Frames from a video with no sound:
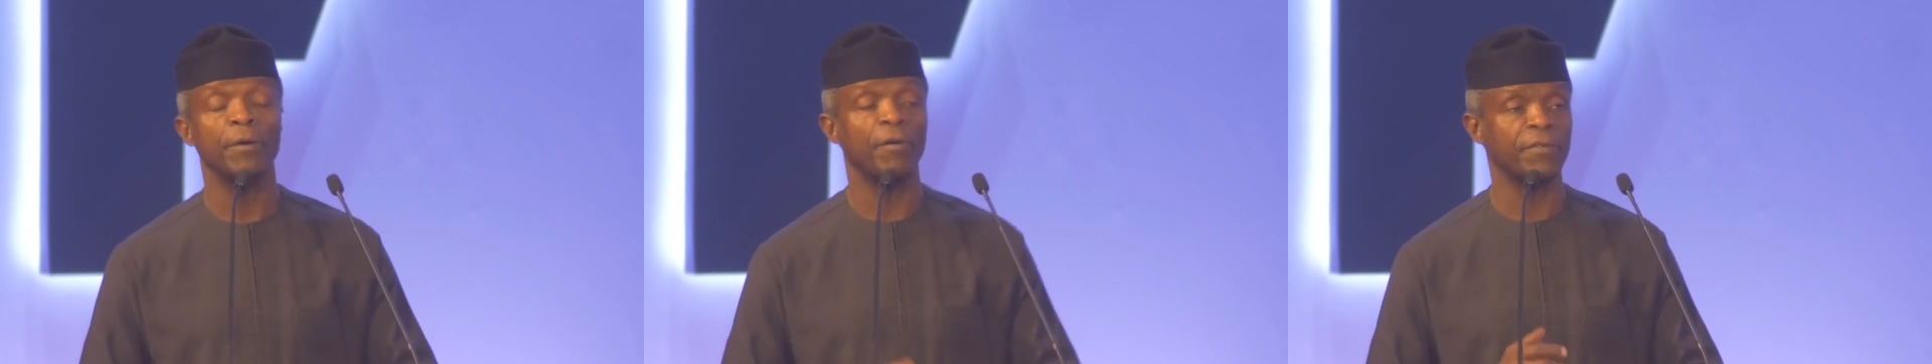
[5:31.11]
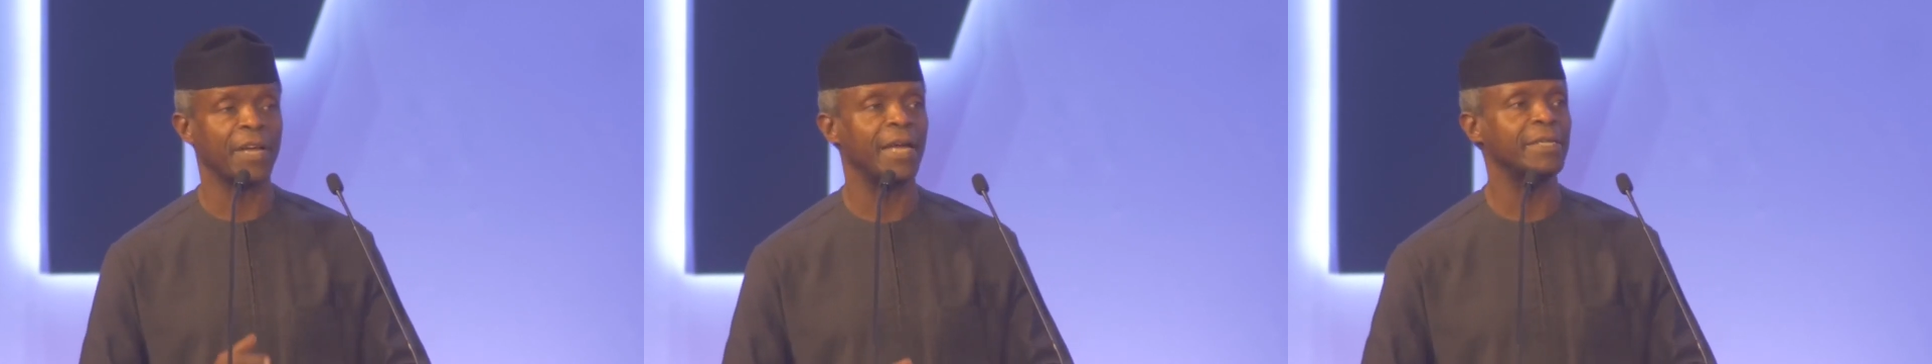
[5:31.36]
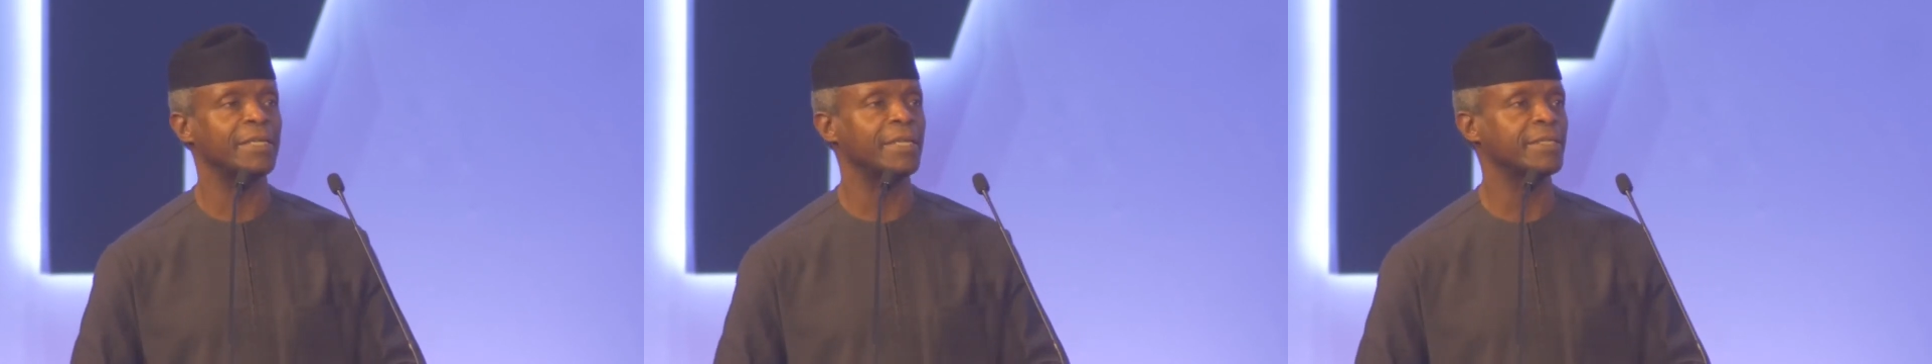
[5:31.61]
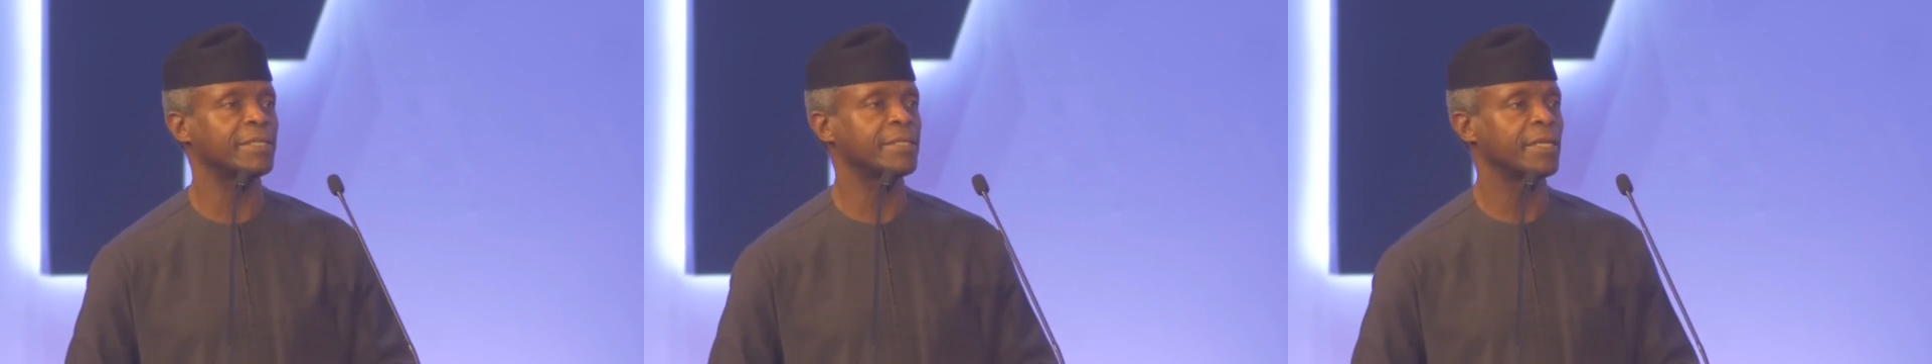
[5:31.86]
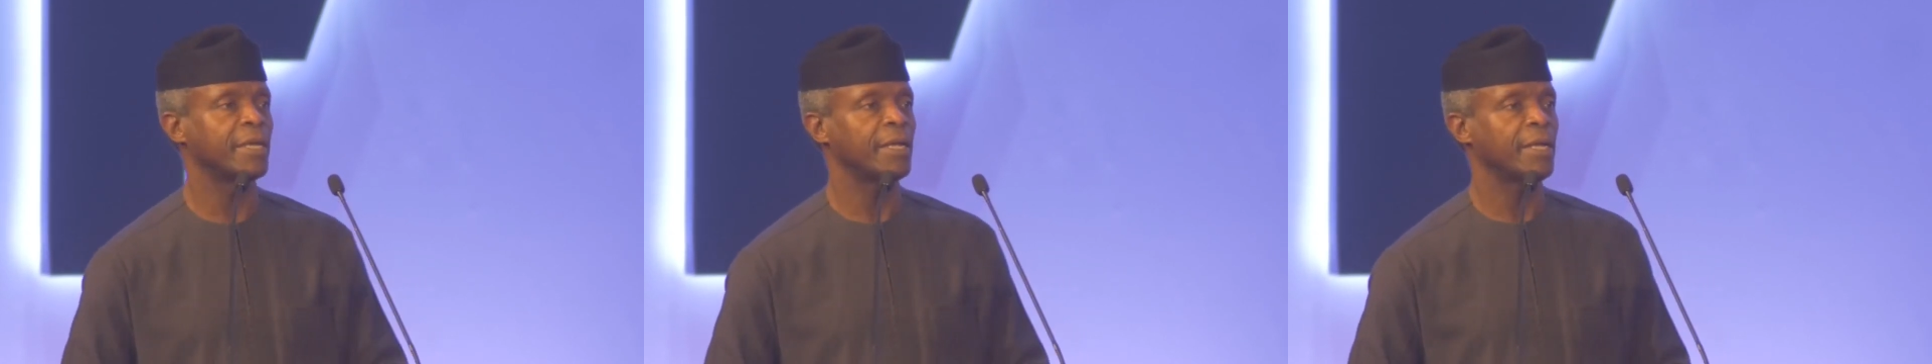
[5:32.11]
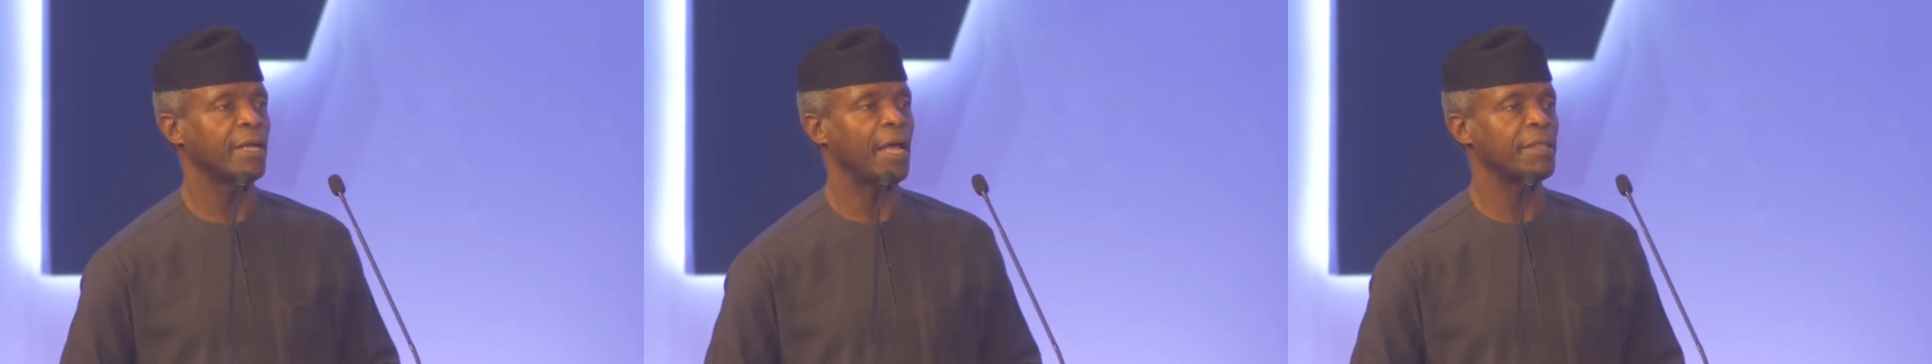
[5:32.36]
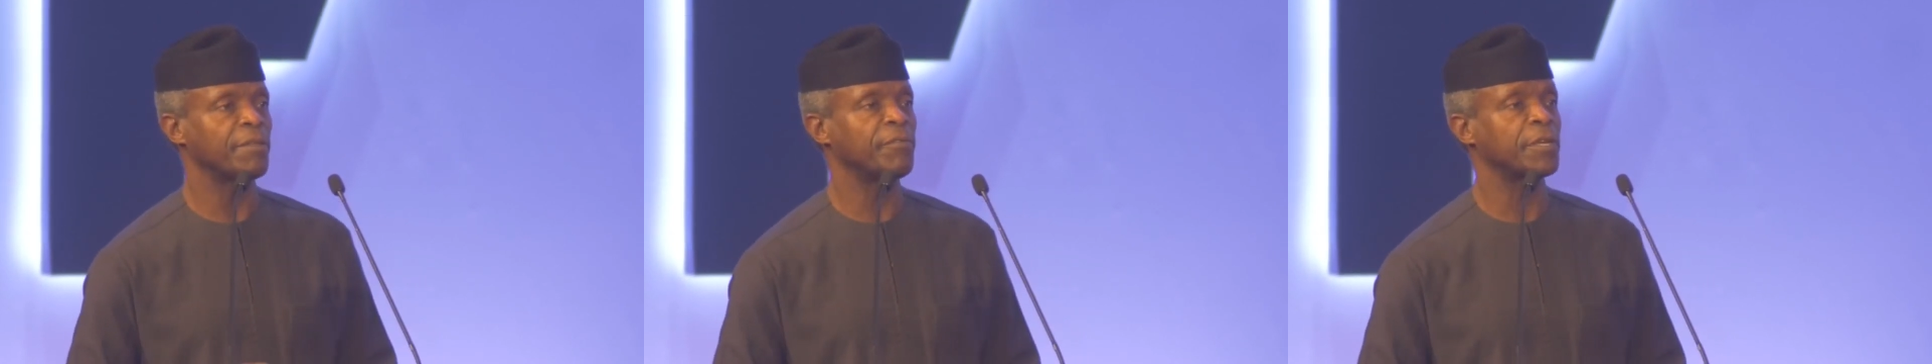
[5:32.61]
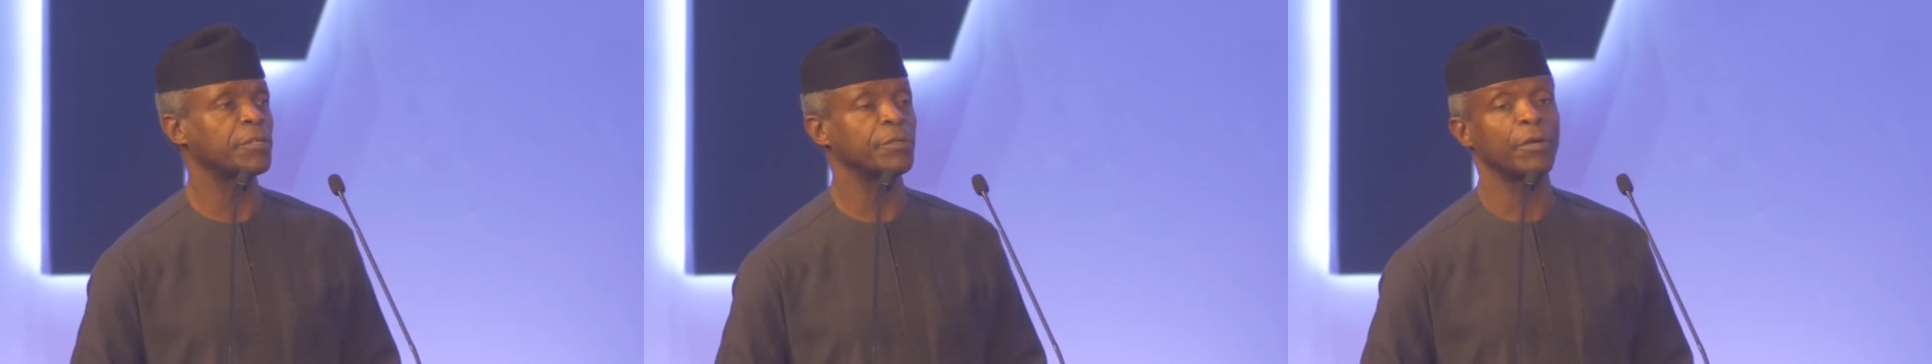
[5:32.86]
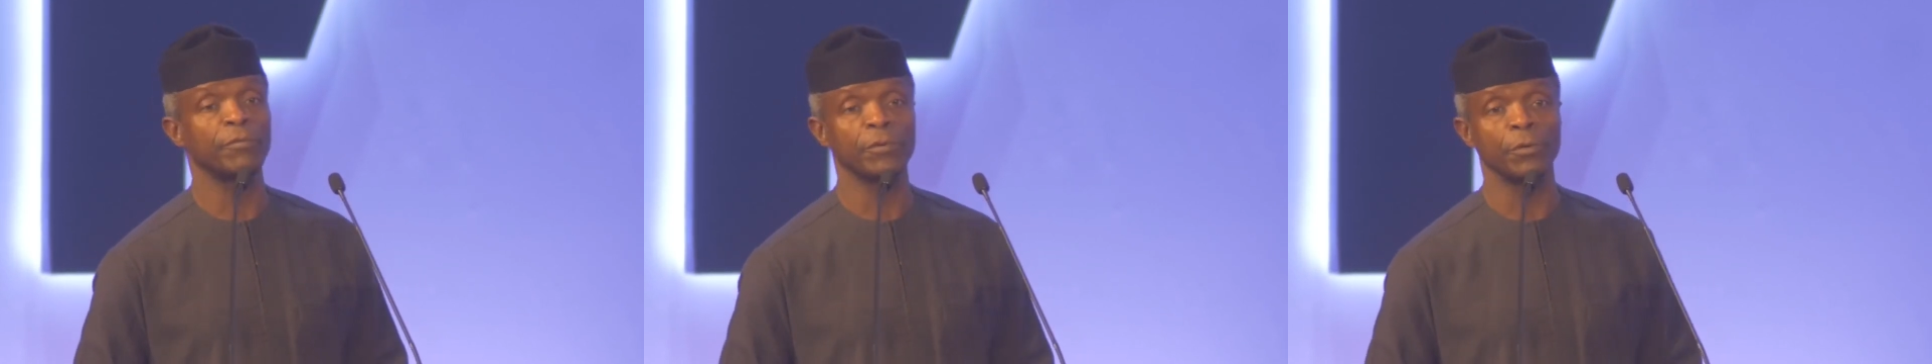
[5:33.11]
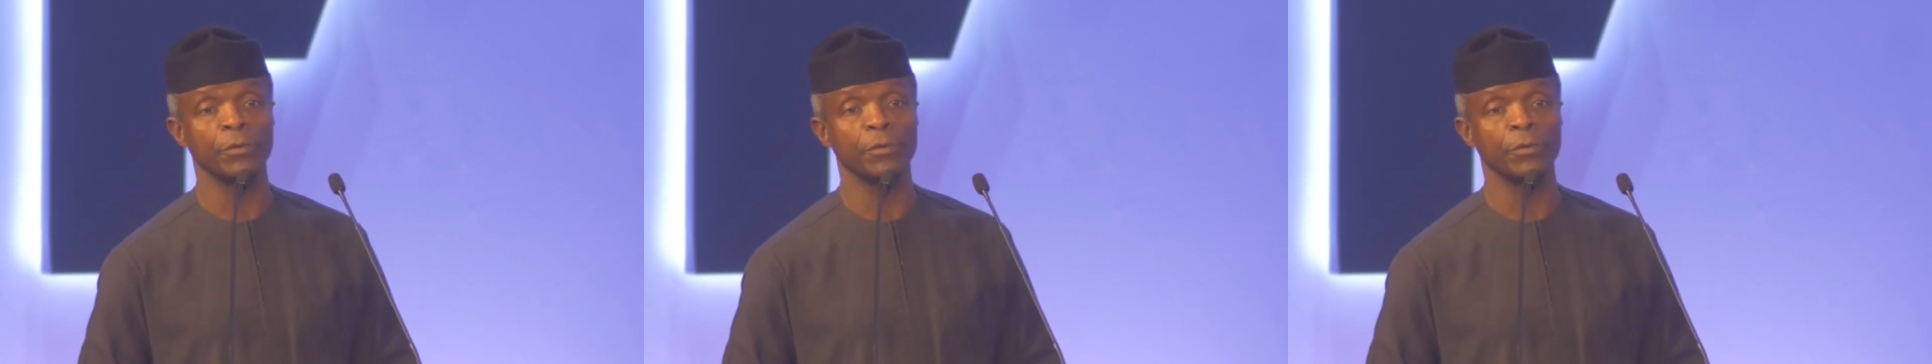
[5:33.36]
of kindness, and the victory of